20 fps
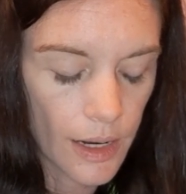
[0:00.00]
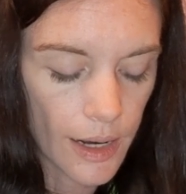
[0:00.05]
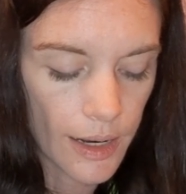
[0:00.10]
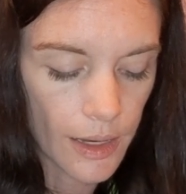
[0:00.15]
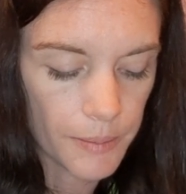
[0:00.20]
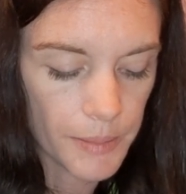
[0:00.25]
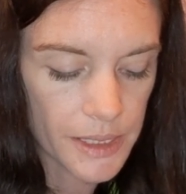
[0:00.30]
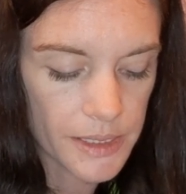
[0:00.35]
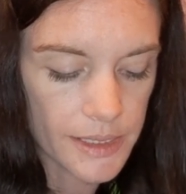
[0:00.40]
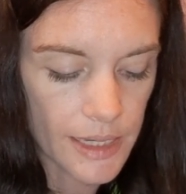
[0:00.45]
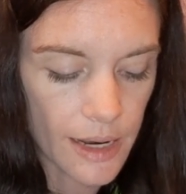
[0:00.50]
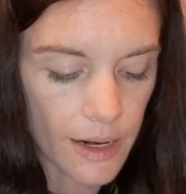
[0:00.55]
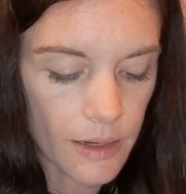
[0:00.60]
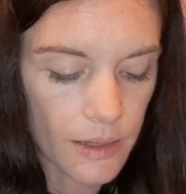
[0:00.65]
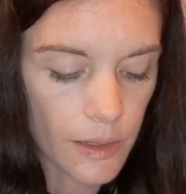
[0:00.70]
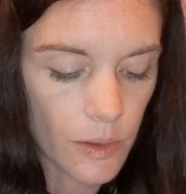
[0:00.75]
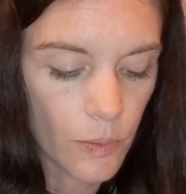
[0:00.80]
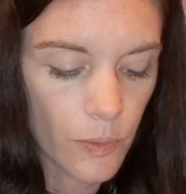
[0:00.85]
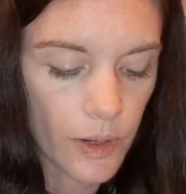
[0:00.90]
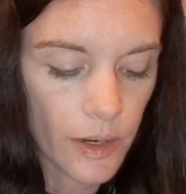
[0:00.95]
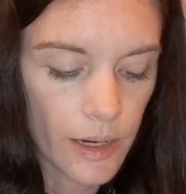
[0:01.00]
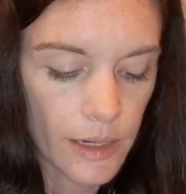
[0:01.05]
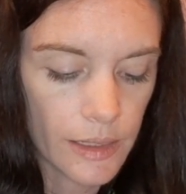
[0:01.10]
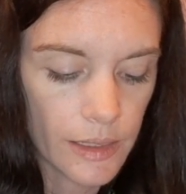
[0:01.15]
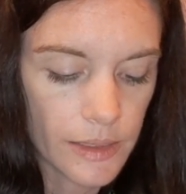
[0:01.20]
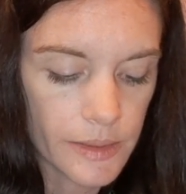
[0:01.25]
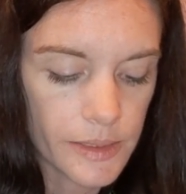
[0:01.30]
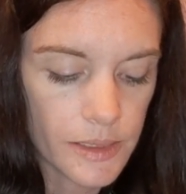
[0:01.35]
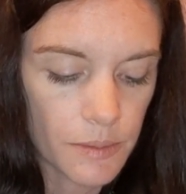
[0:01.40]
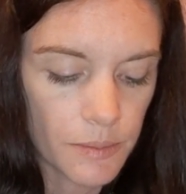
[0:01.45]
I am exactly where I
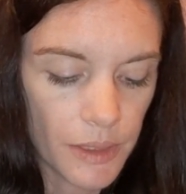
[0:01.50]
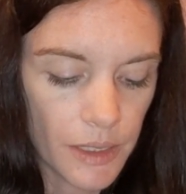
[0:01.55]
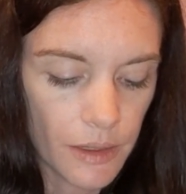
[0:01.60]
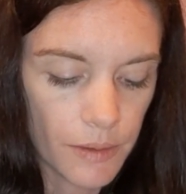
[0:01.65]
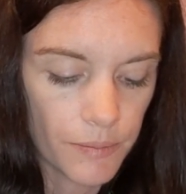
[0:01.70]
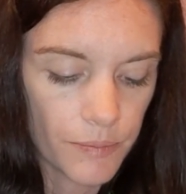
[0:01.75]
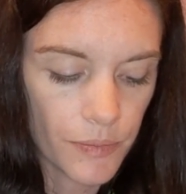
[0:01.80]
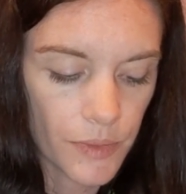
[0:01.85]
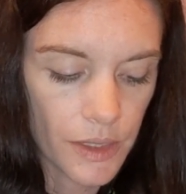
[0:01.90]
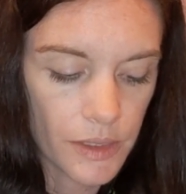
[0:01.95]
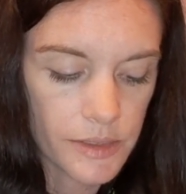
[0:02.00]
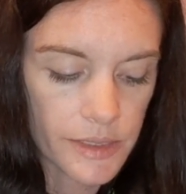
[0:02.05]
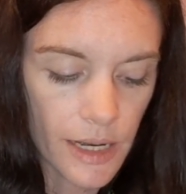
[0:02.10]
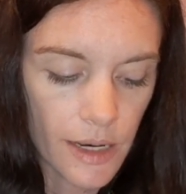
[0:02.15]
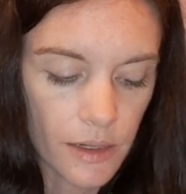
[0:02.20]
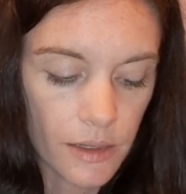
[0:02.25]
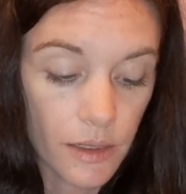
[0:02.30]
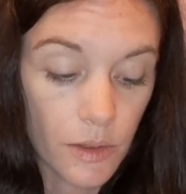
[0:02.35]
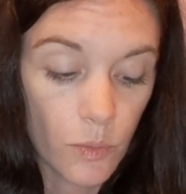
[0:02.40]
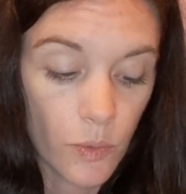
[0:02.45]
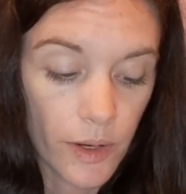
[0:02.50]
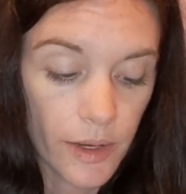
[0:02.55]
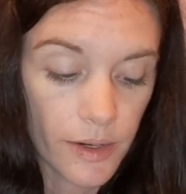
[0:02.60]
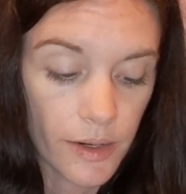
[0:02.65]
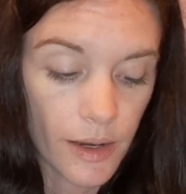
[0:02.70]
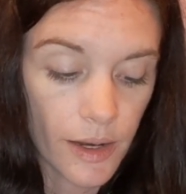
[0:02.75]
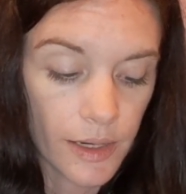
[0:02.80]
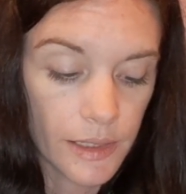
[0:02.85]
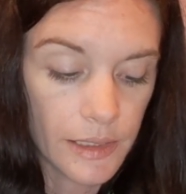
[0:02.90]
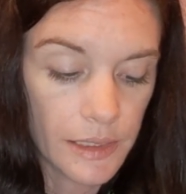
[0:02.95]
need to be, exactly
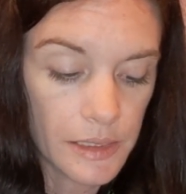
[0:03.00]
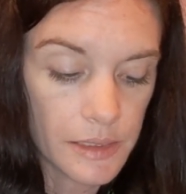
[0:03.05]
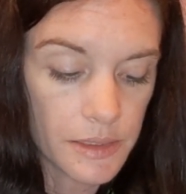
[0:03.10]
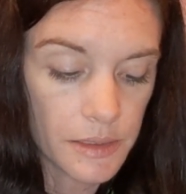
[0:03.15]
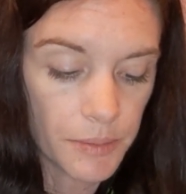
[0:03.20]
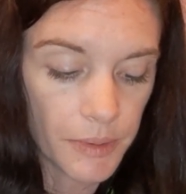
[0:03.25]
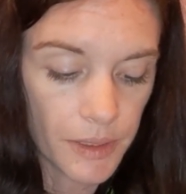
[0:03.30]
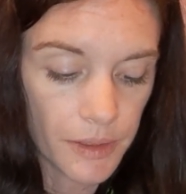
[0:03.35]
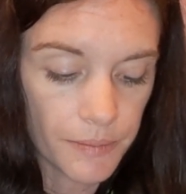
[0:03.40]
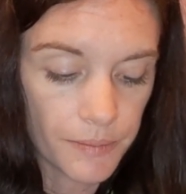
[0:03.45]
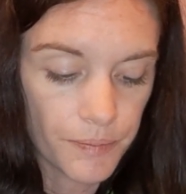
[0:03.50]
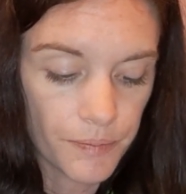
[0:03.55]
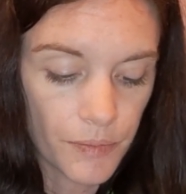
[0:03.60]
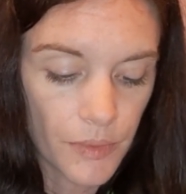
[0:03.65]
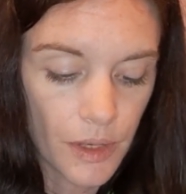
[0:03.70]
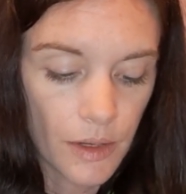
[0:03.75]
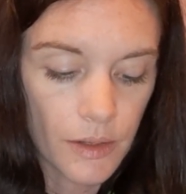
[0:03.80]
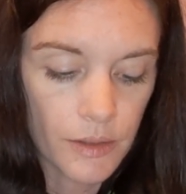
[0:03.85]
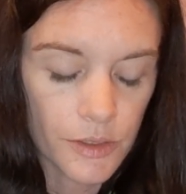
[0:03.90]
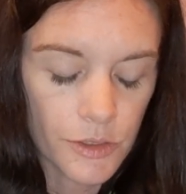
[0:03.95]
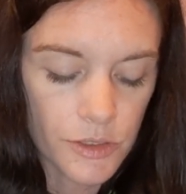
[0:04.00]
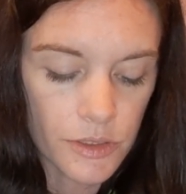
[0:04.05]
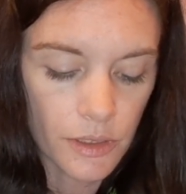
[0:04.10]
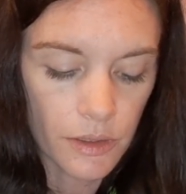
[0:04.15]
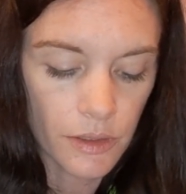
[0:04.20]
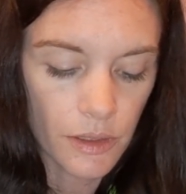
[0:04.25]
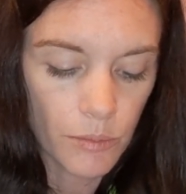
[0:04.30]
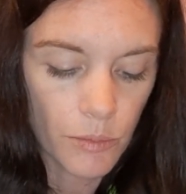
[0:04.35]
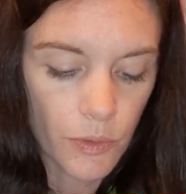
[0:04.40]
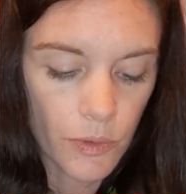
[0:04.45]
when I need to be. There's
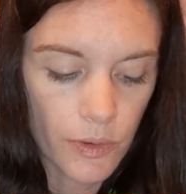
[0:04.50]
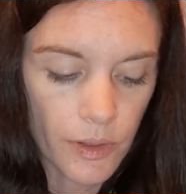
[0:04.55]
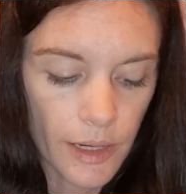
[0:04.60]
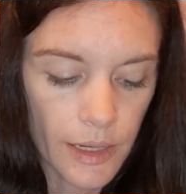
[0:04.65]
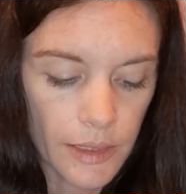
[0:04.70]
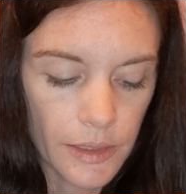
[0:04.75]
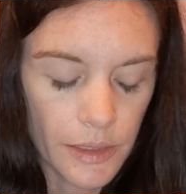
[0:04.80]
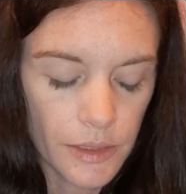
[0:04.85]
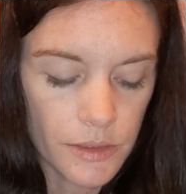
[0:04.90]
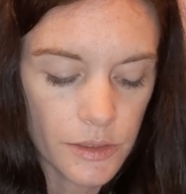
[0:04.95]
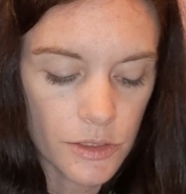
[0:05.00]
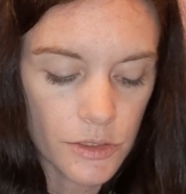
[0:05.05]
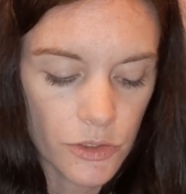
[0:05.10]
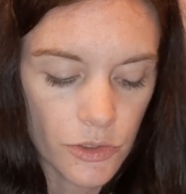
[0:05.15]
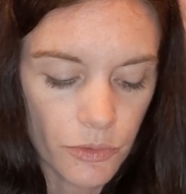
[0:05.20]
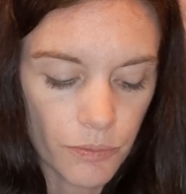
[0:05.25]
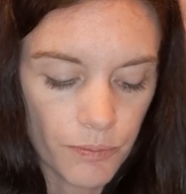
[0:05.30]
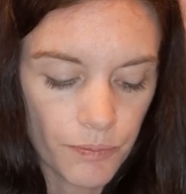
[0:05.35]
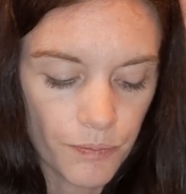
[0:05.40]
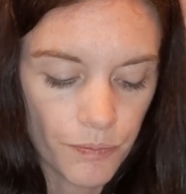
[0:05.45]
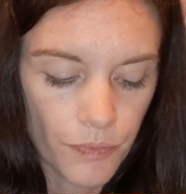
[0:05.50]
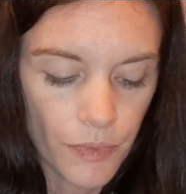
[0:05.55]
nothing more I need to do.